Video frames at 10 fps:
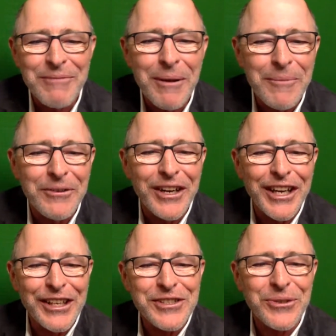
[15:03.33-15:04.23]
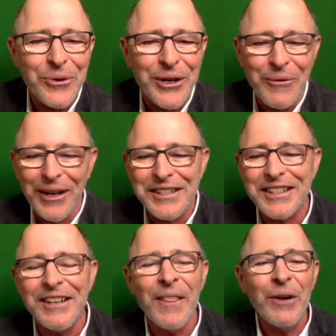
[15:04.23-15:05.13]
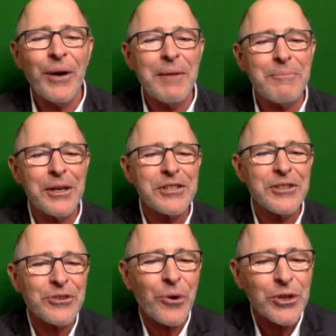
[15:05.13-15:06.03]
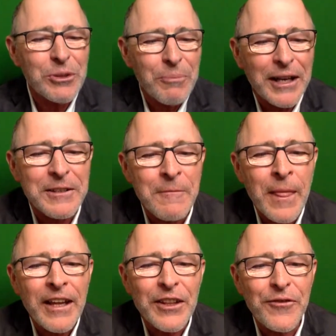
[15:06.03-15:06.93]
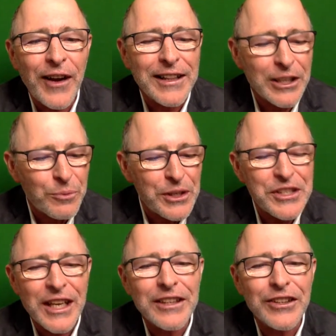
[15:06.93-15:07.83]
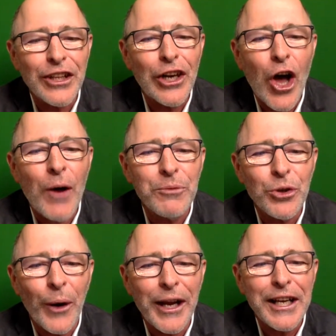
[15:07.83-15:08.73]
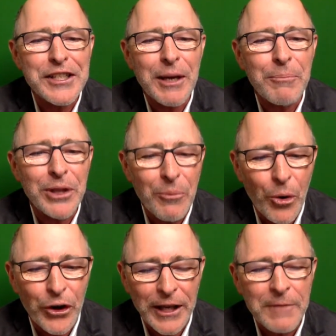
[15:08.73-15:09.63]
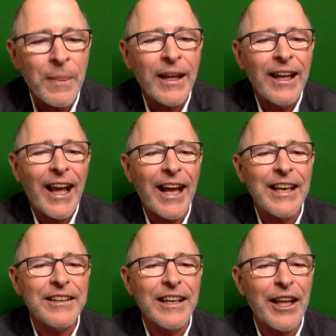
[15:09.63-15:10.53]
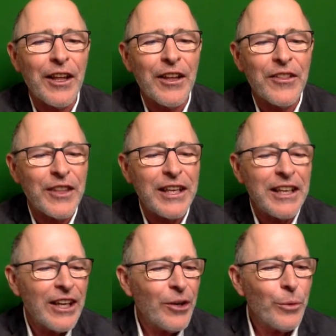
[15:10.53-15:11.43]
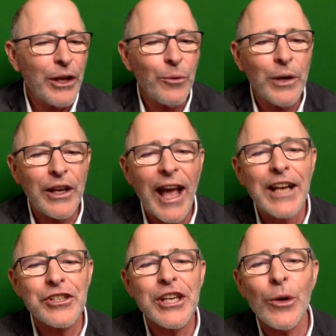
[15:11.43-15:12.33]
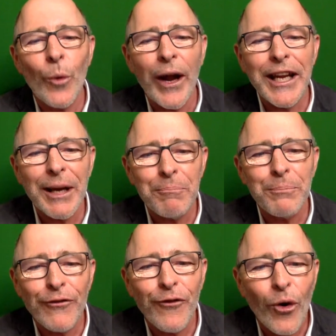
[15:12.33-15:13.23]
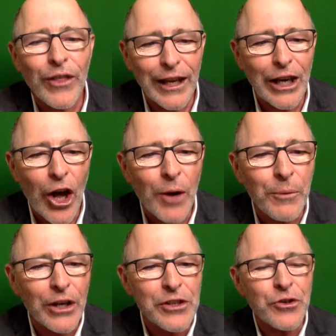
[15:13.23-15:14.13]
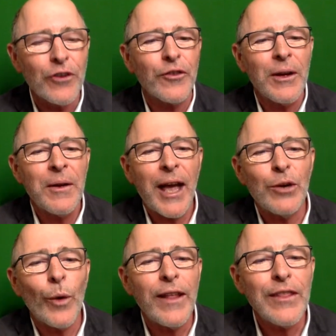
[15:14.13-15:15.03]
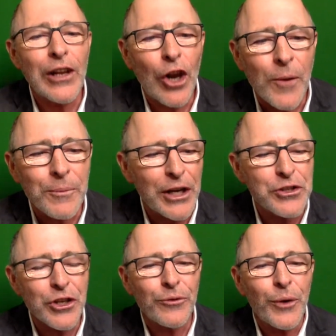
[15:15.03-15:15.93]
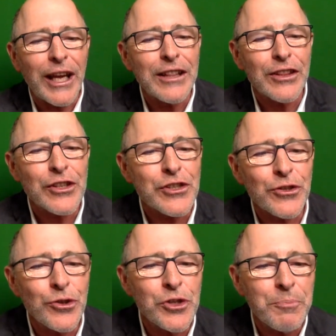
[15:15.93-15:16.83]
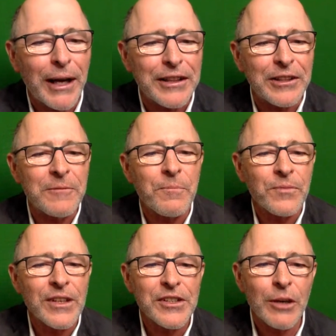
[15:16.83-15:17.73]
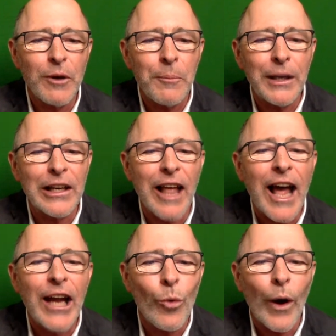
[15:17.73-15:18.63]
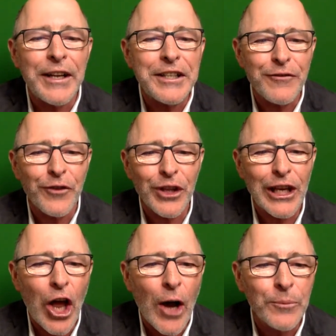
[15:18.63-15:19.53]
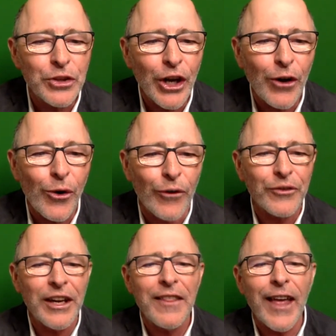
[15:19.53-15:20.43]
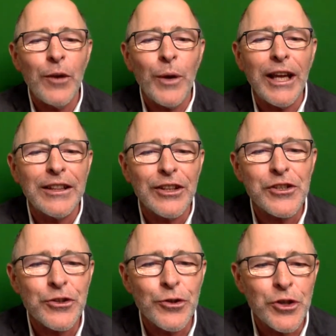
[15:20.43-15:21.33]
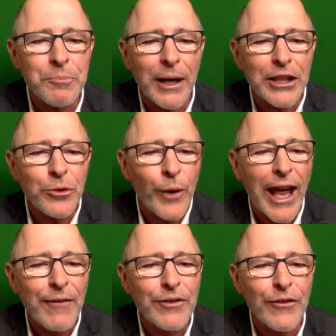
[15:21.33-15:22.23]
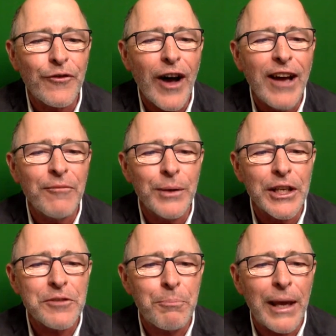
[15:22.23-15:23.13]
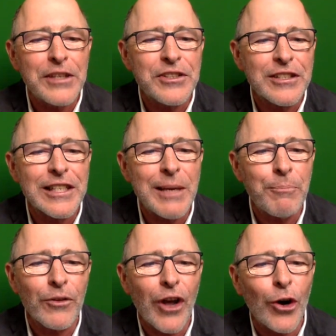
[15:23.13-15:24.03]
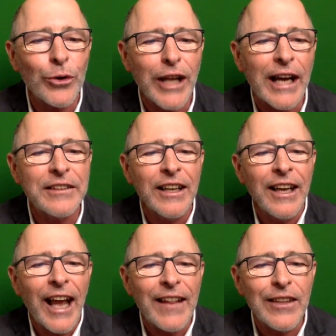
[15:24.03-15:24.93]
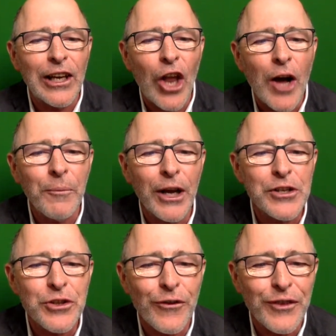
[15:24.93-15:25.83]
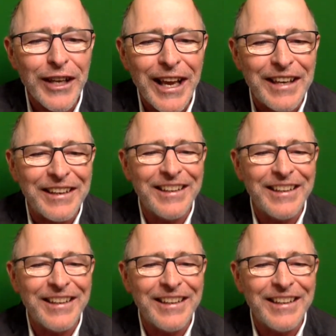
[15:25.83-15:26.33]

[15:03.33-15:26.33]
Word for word: I remember reading a story once where a person talked about the fact that we set an alarm to wake us up in the morning. And uh, the we, we actually wake up before the alarm goes off. And when the alarm goes off, we hit the snooze button. So we've been lying waiting for the alarm to go off. Then we hit the snooze button. We have the five minutes best sleep of the whole night, and the alarm goes off again.